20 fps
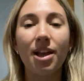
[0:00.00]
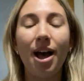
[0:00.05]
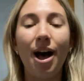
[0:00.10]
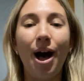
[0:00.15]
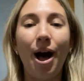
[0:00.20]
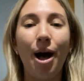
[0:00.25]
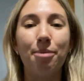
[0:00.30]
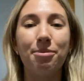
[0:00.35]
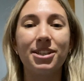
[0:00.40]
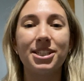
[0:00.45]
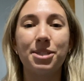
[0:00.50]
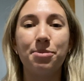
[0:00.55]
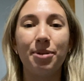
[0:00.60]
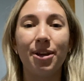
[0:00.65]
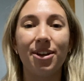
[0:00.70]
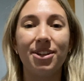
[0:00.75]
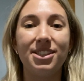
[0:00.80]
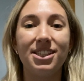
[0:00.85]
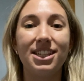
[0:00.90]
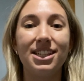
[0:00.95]

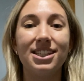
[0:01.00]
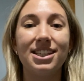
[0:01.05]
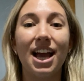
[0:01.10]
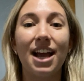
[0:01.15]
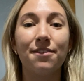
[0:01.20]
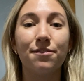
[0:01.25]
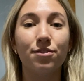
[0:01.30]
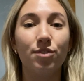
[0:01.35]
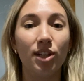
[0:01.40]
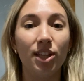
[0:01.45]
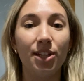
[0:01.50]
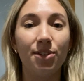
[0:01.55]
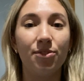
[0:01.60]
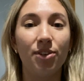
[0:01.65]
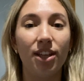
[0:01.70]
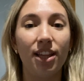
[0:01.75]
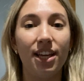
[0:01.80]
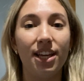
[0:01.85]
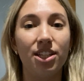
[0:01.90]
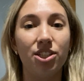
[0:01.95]
experiences, I
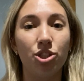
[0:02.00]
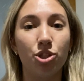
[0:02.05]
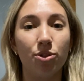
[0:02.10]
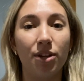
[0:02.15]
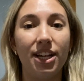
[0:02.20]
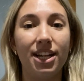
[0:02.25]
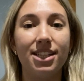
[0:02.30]
really enjoyed